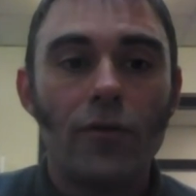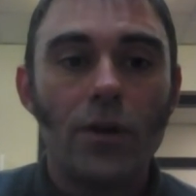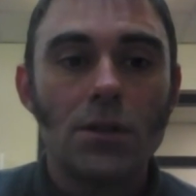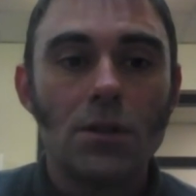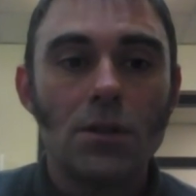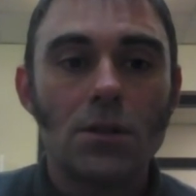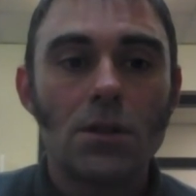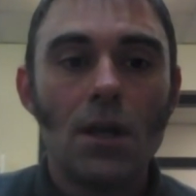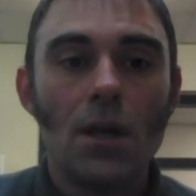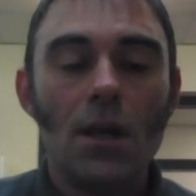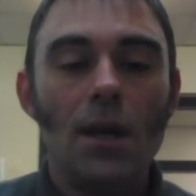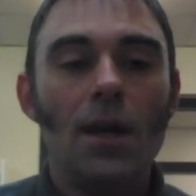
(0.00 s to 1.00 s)
for instance.
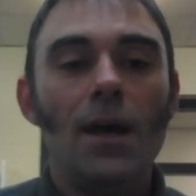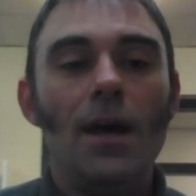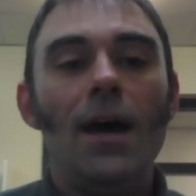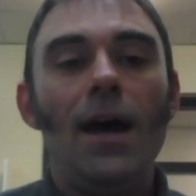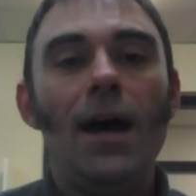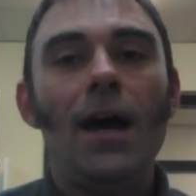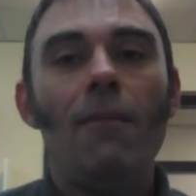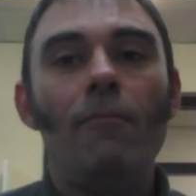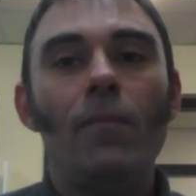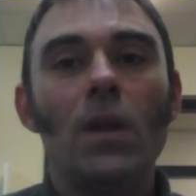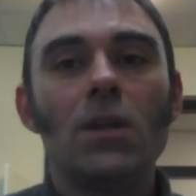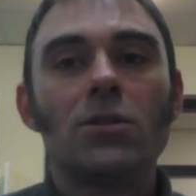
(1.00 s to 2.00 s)
Yeah.
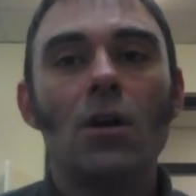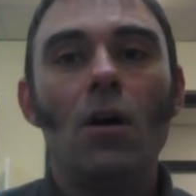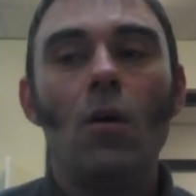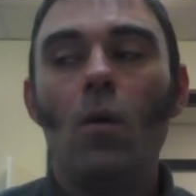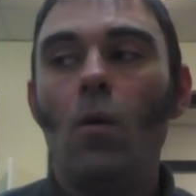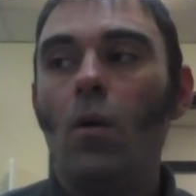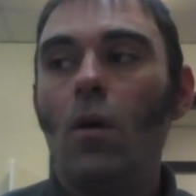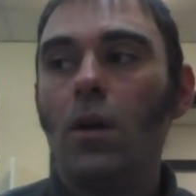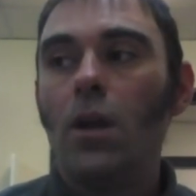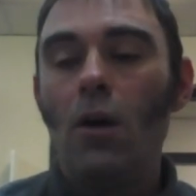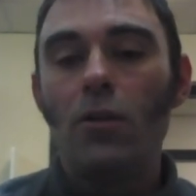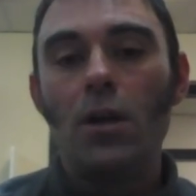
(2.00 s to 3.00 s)
Um, so
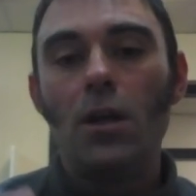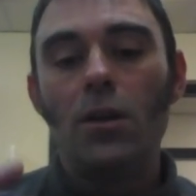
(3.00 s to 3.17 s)
you know the